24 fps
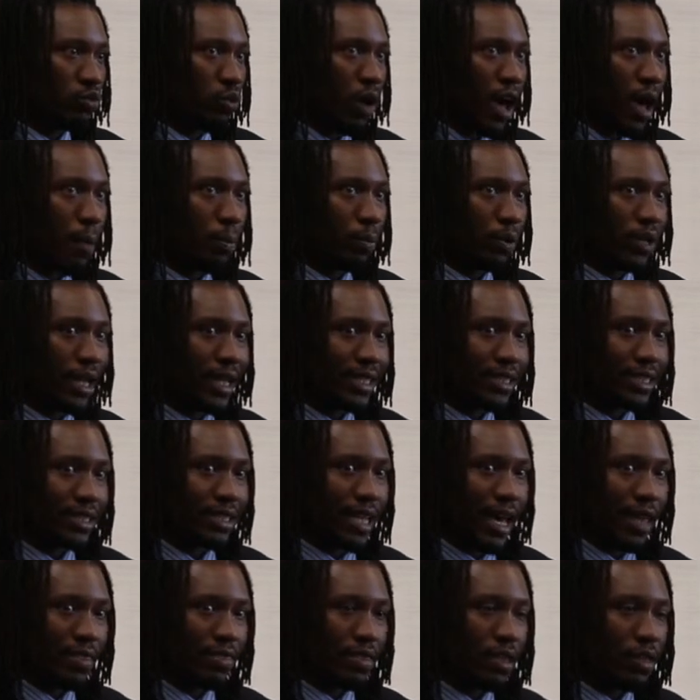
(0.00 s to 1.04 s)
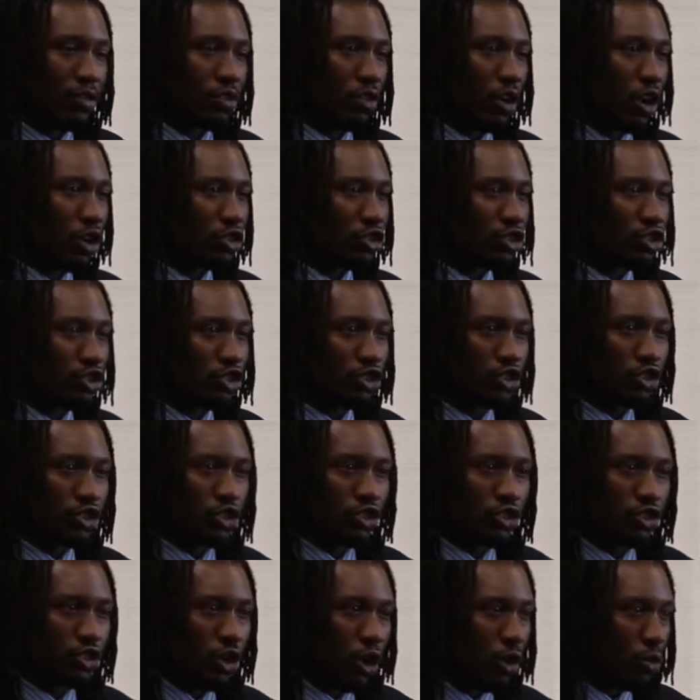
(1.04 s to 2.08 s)
Which is why places like this are
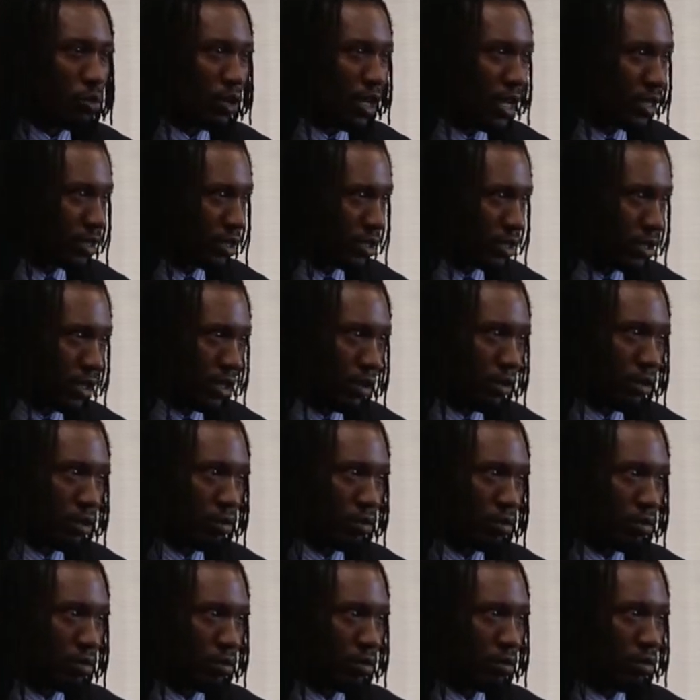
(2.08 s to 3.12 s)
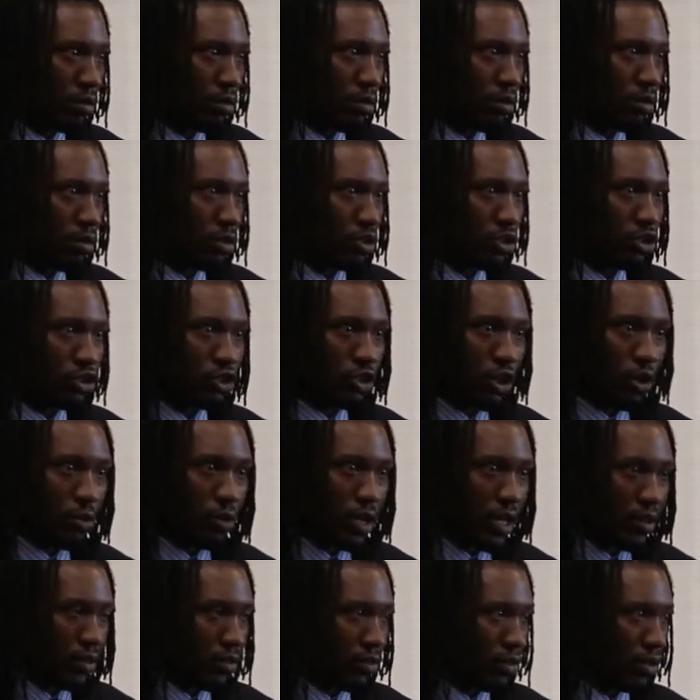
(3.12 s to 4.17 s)
so necessary.
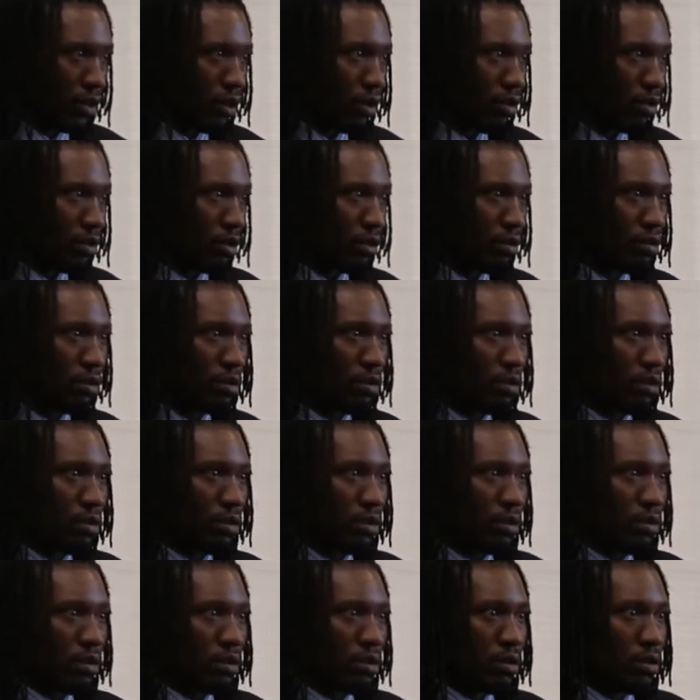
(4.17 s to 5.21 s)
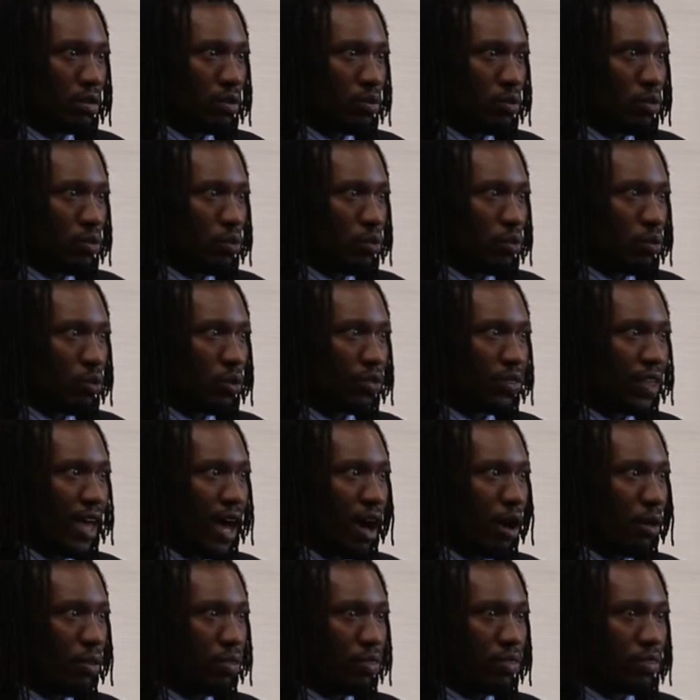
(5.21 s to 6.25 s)
So necessary.
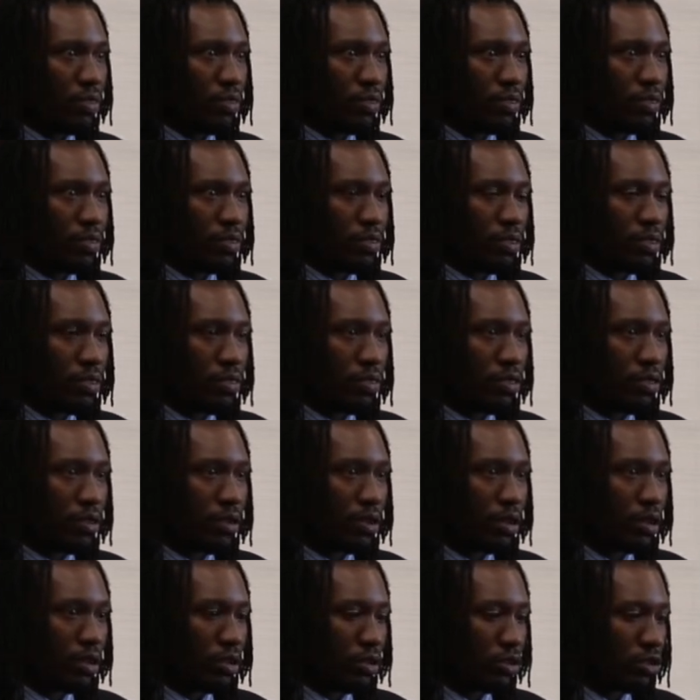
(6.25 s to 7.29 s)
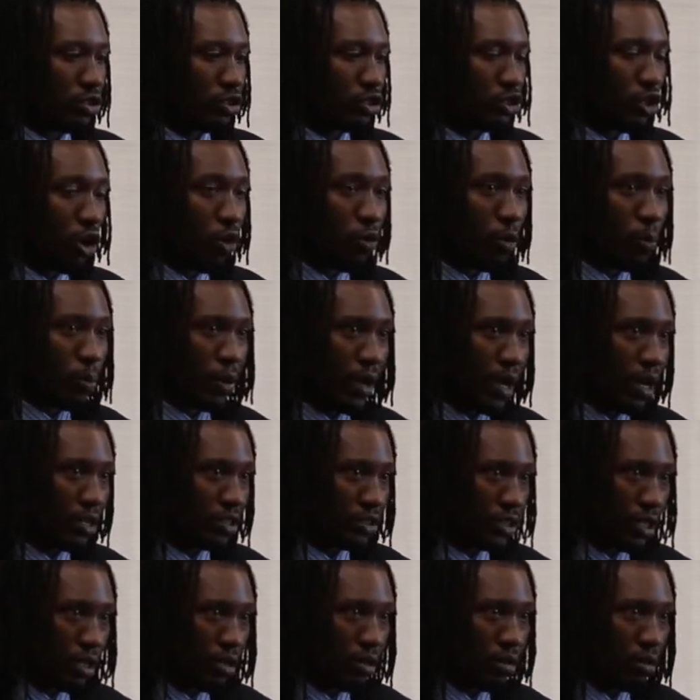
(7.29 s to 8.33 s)
Without the soul
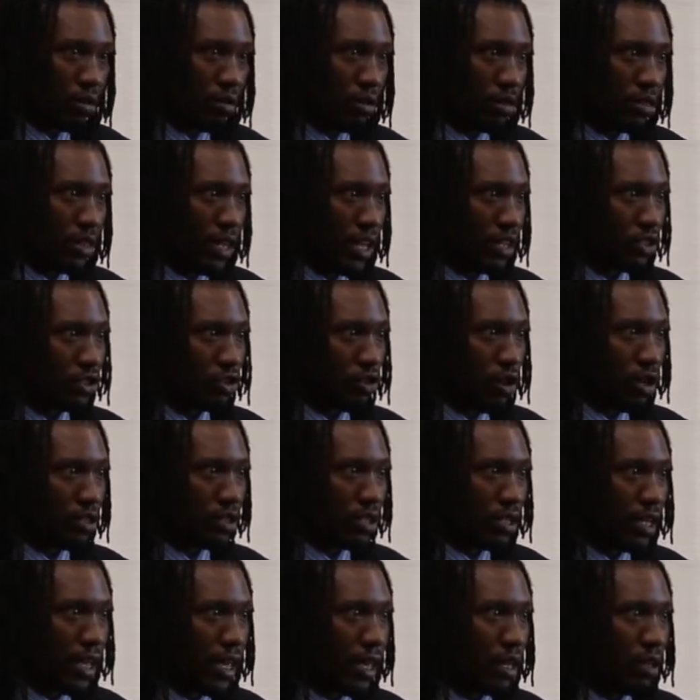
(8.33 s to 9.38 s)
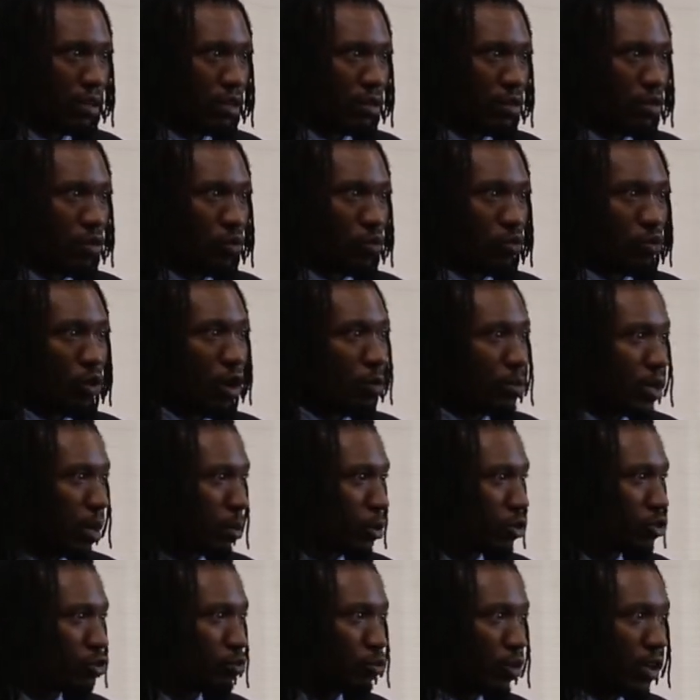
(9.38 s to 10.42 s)
repair center that starts today, we
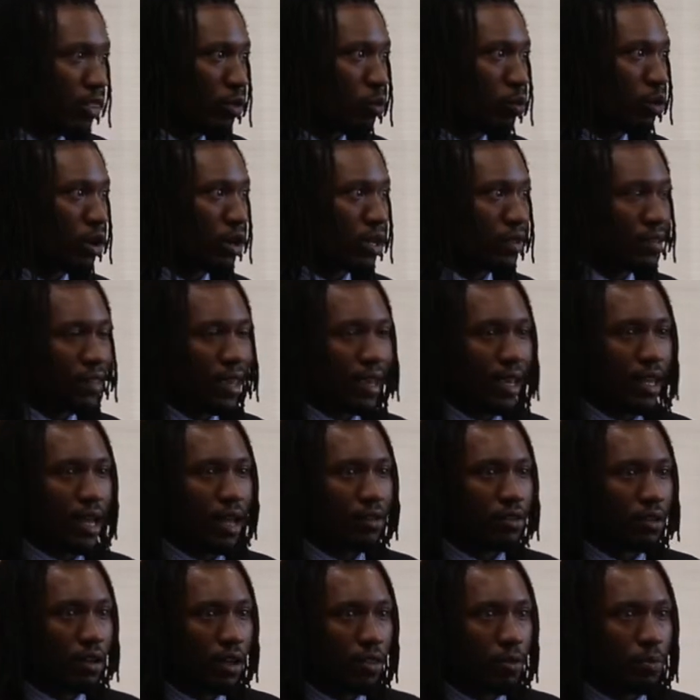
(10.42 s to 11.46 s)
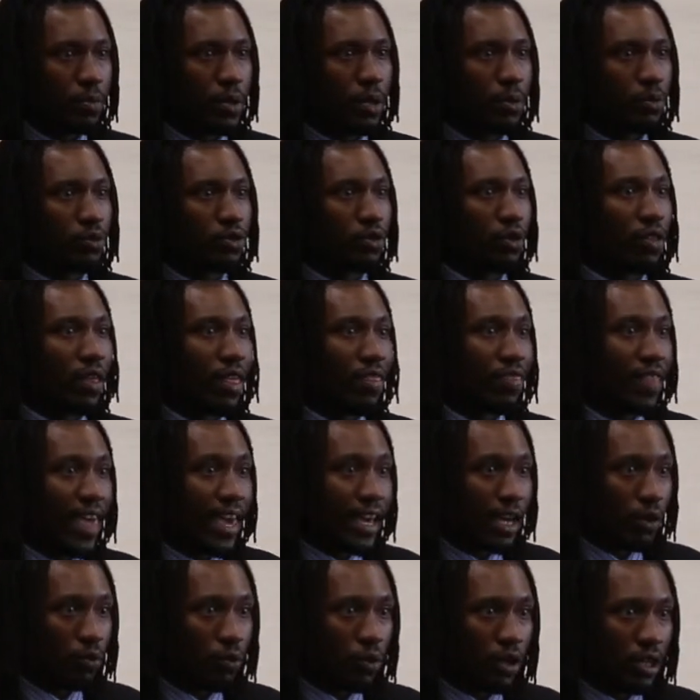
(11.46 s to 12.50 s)
won't be able to spread the word and take it out to other people so
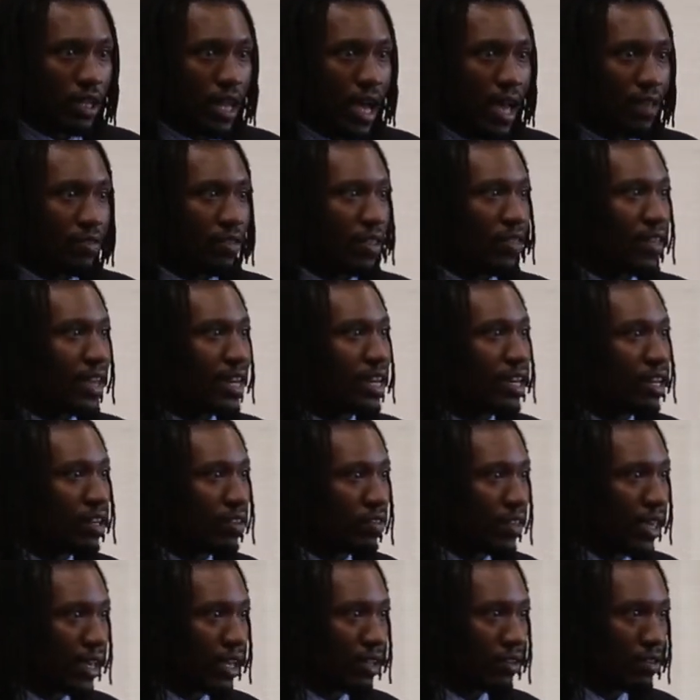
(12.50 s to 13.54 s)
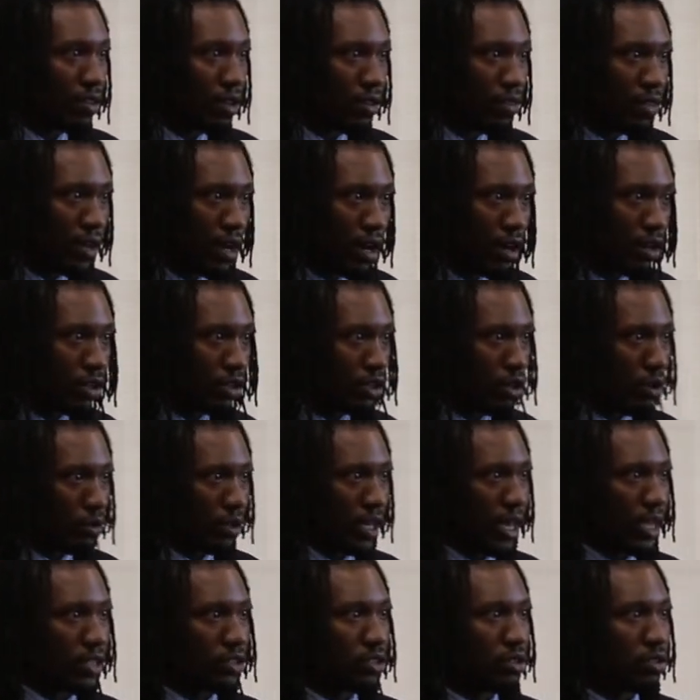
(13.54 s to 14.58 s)
that they can realize that they need to take it to their
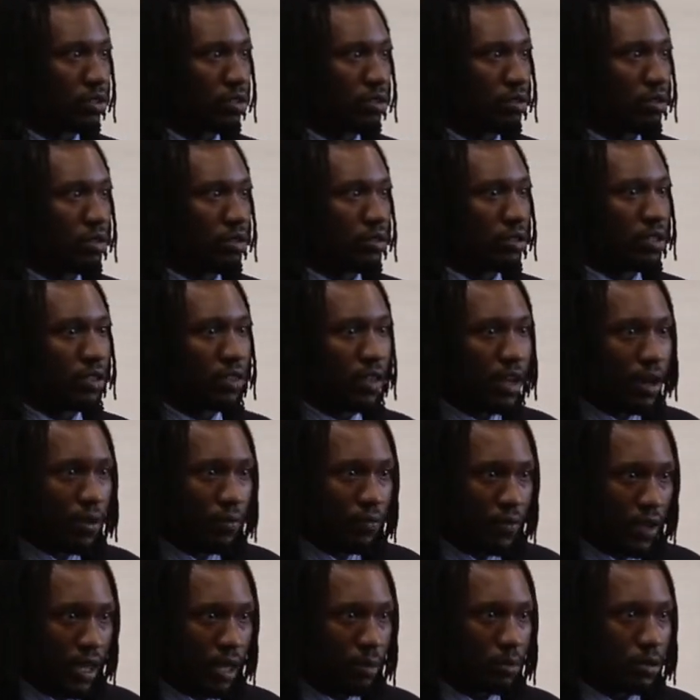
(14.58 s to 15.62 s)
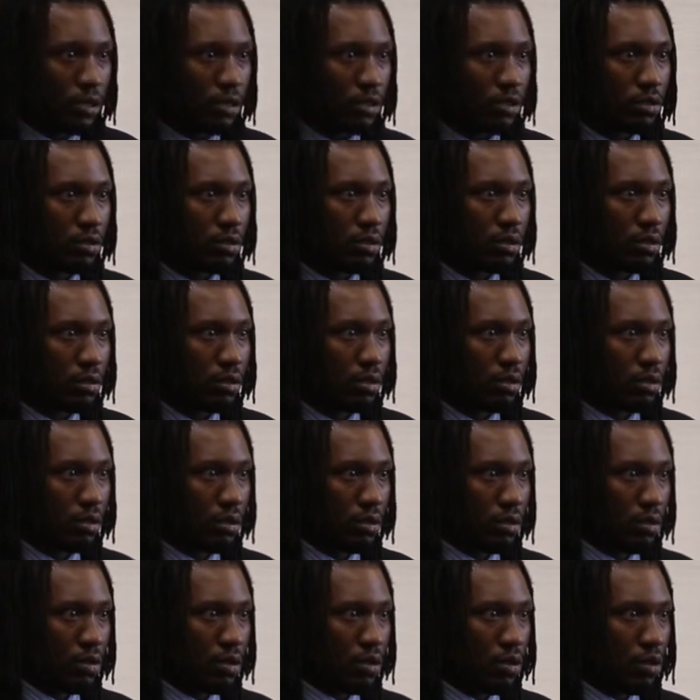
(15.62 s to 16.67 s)
locations, to their families.
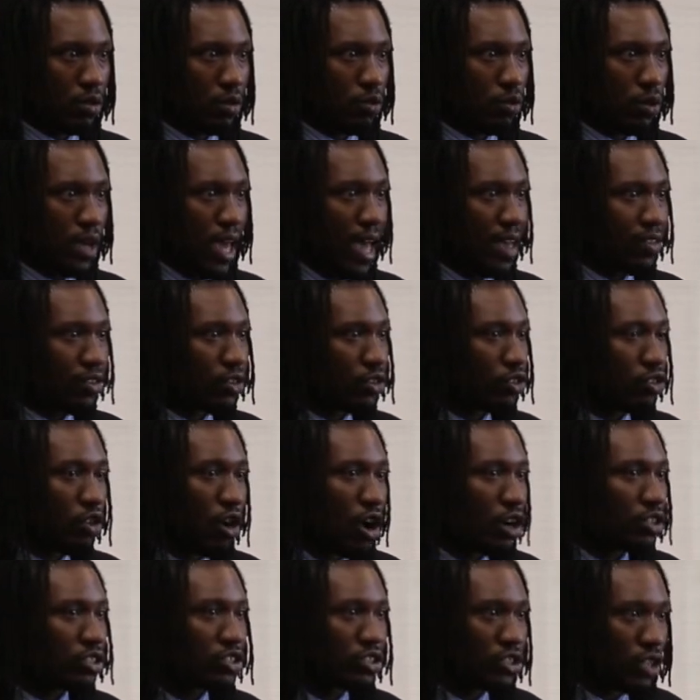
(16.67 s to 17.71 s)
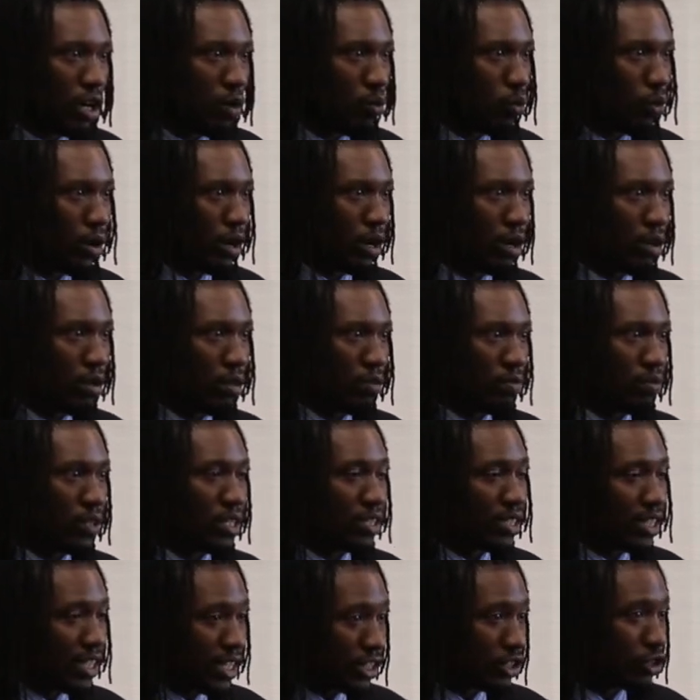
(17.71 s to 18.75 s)
It has to start somewhere.
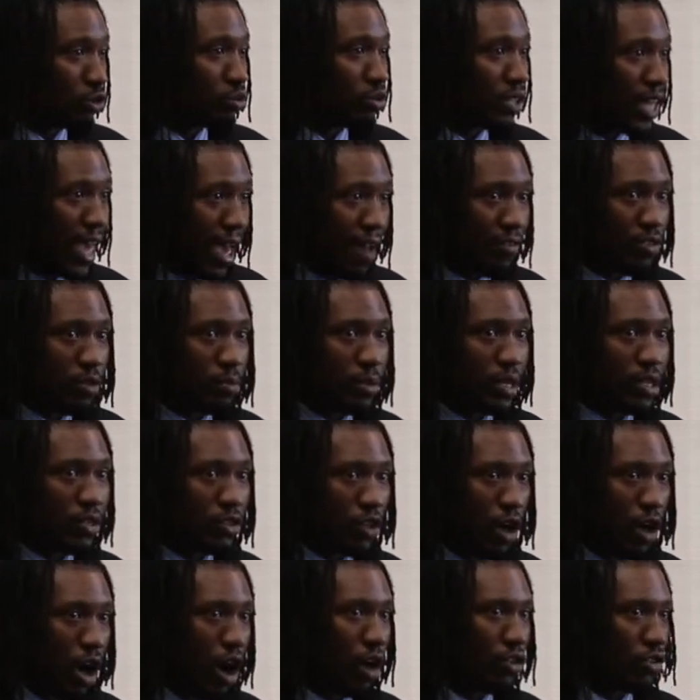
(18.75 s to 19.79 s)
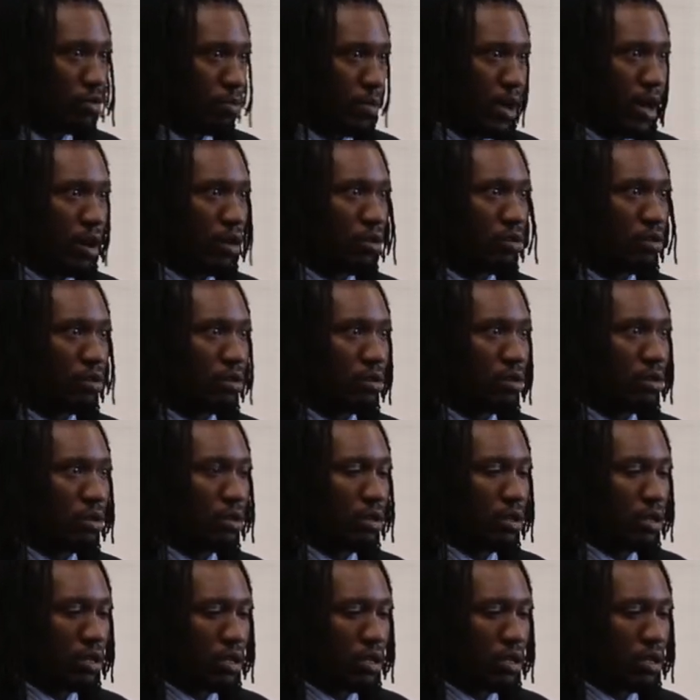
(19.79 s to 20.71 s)
These issues have to be talked about.